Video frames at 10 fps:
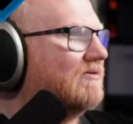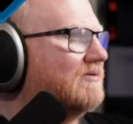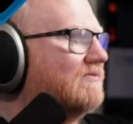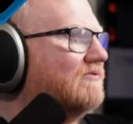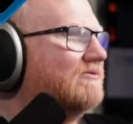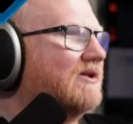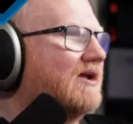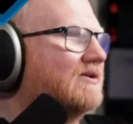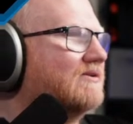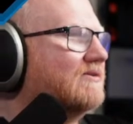that we've
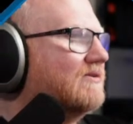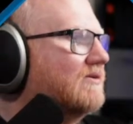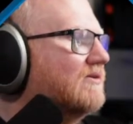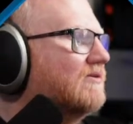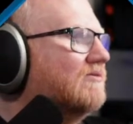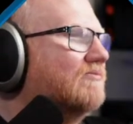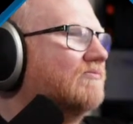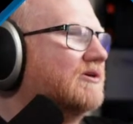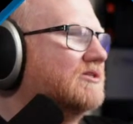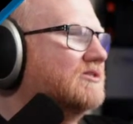created,
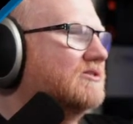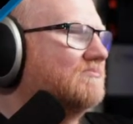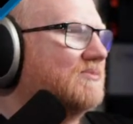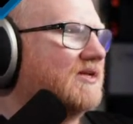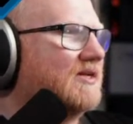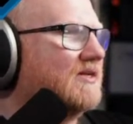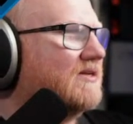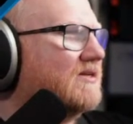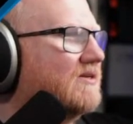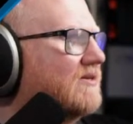which should
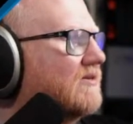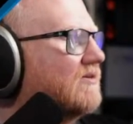be, I